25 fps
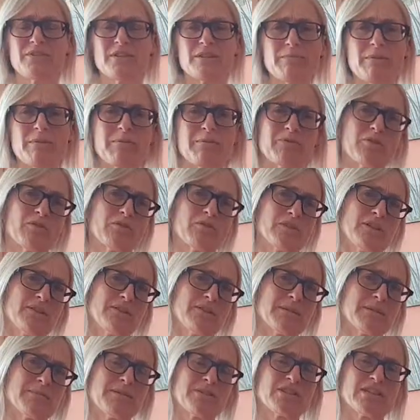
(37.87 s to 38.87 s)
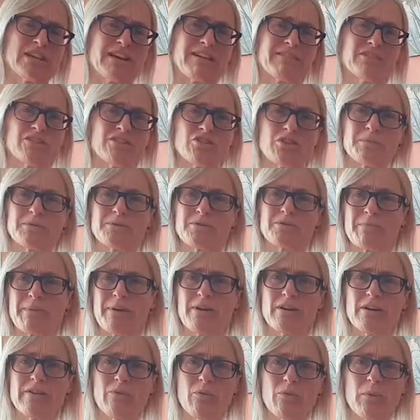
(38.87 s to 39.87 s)
at the moment, or some of the charity shops are a bit
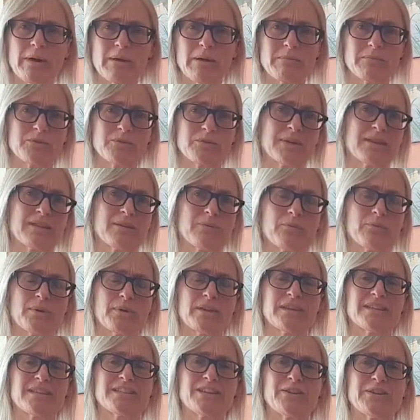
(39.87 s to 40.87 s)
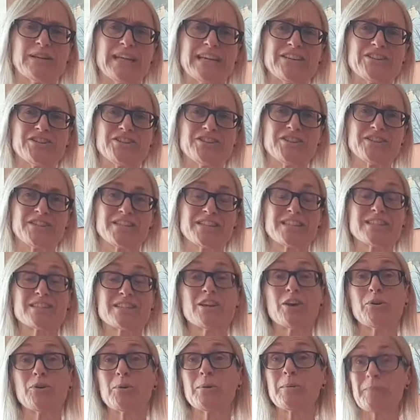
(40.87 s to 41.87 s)
overwhelmed with donations.
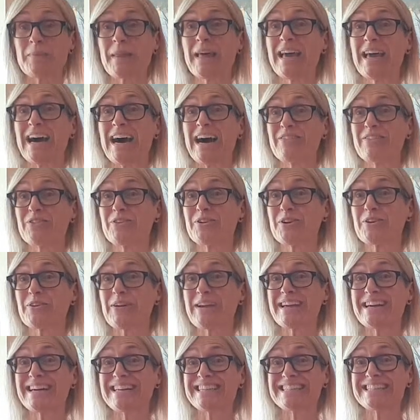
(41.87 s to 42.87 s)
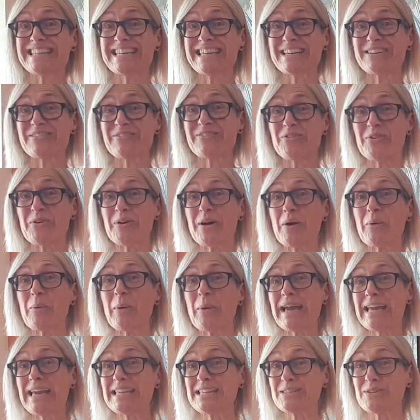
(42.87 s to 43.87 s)
So I've got a great idea for a
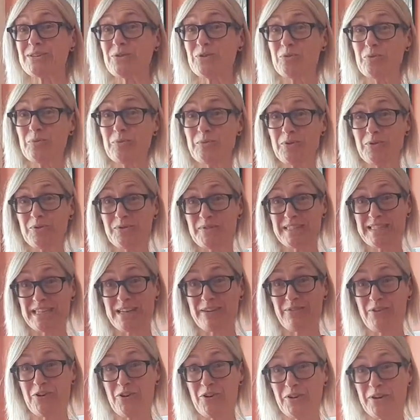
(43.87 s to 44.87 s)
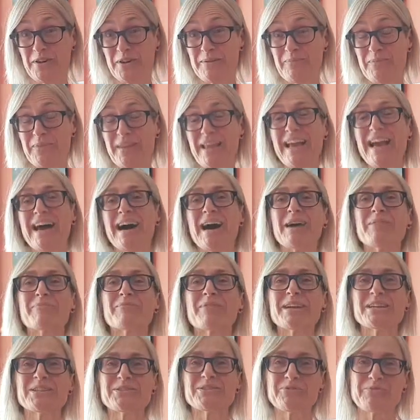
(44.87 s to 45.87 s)
way to move stuff on. I'm
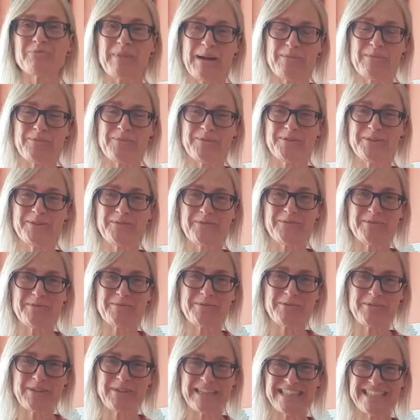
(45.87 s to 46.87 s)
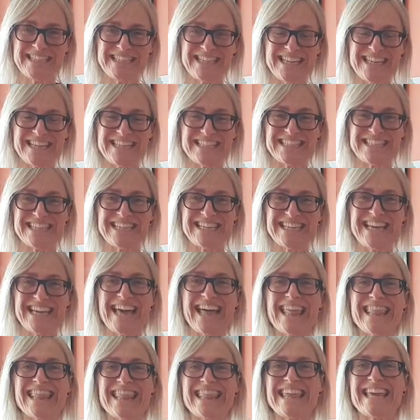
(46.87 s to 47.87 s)
Rachel Papworth from Green and Tidy,
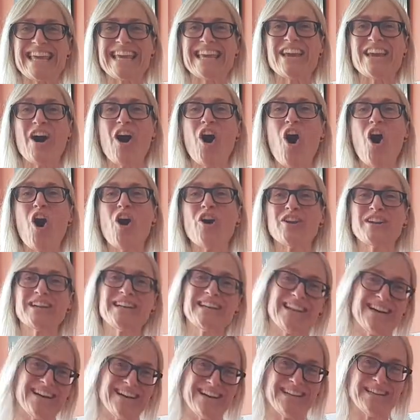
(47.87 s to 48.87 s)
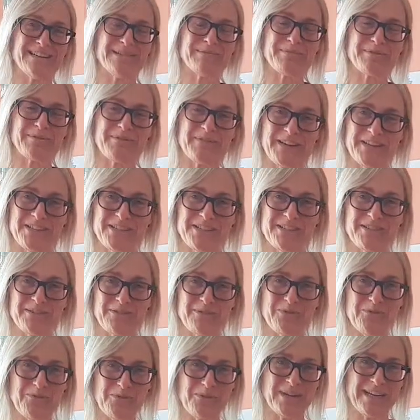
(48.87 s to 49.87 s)
the online
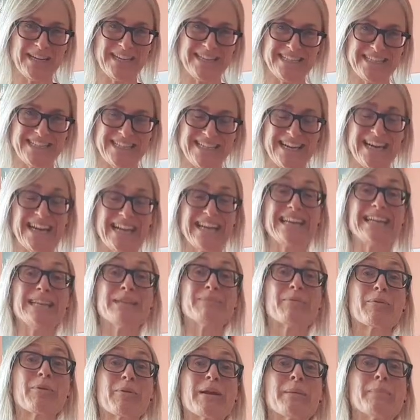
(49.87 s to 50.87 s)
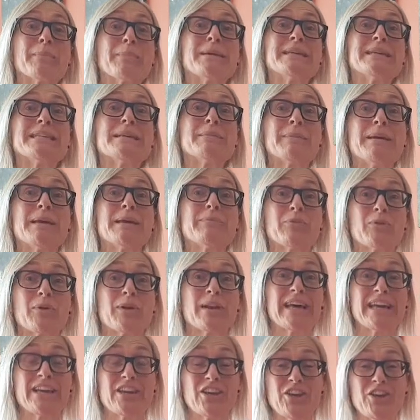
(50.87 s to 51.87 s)
professional organiser. I liberate busy people
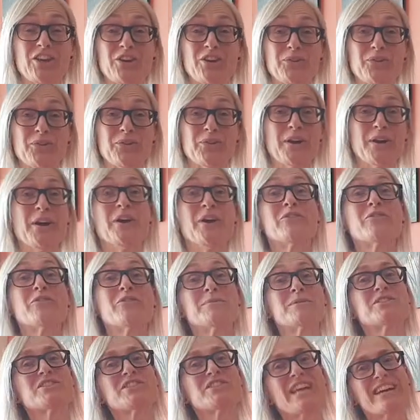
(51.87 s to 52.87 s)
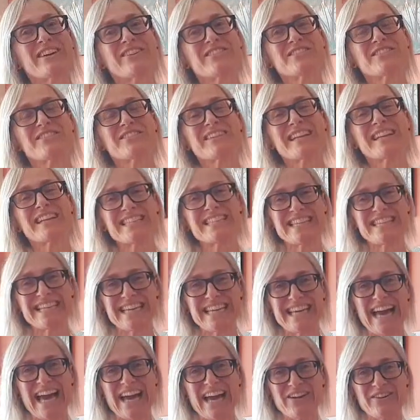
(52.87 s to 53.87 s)
like you from the shackles of clutter
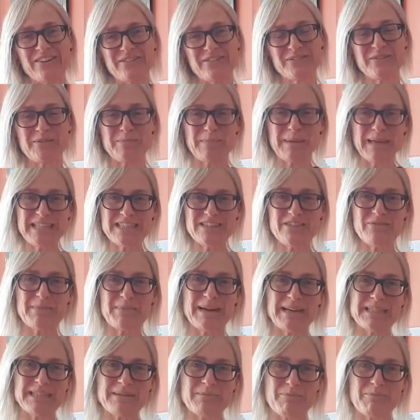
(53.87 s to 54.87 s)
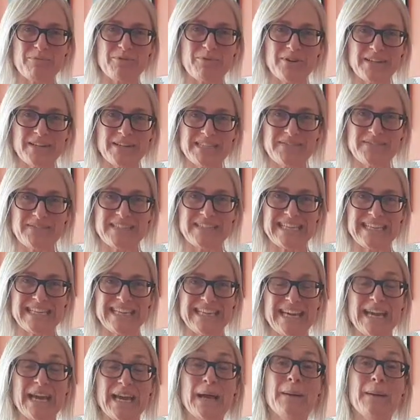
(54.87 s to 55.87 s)
and chaos for peace of mind and
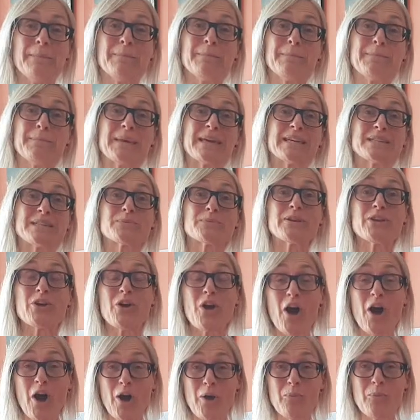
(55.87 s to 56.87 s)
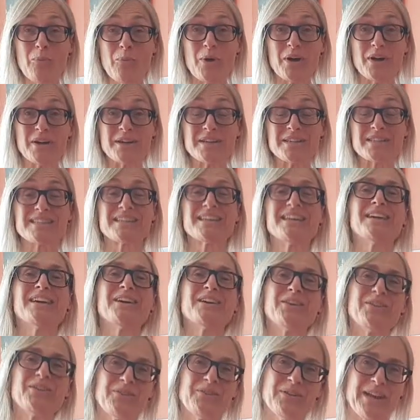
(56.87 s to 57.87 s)
productivity, because when your home works,
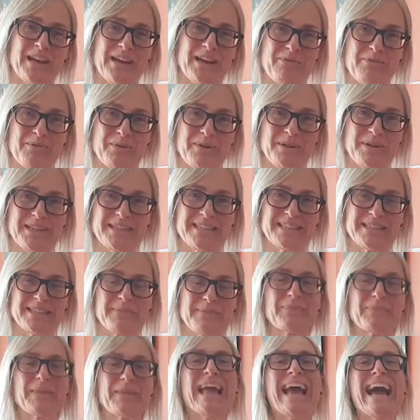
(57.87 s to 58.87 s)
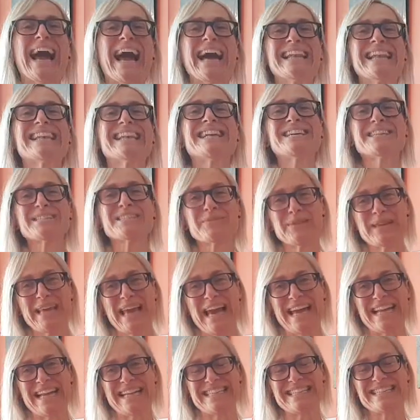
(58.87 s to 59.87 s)
your life works. And last
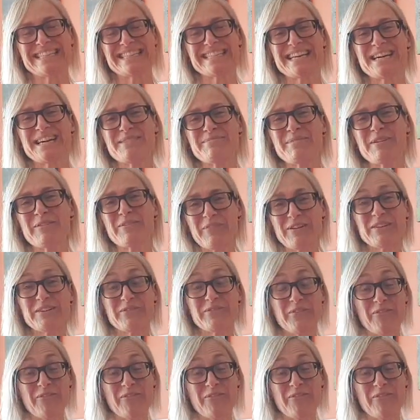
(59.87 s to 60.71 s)
weekend, a friend of a